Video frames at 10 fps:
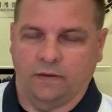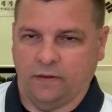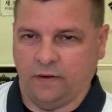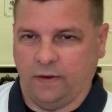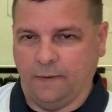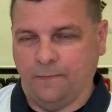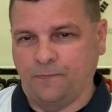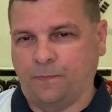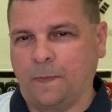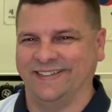right.
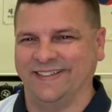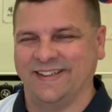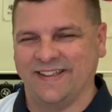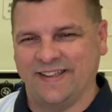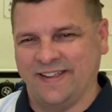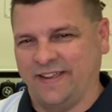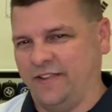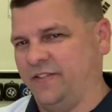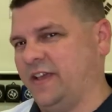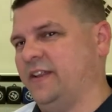
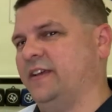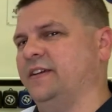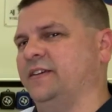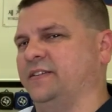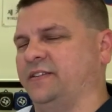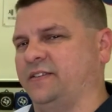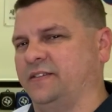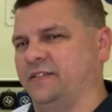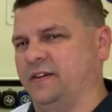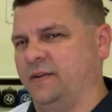And that
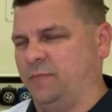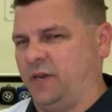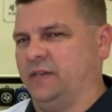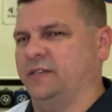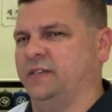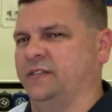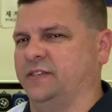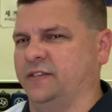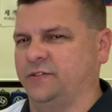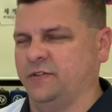is unboxing
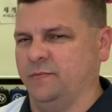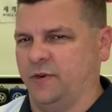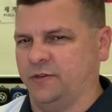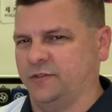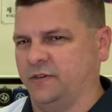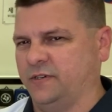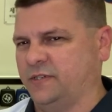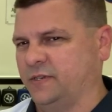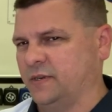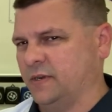Century Martial
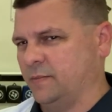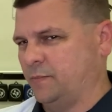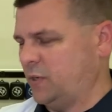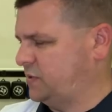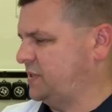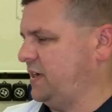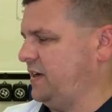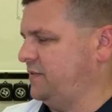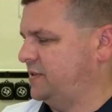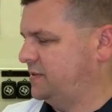Arts bo
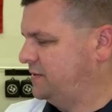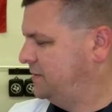staffs.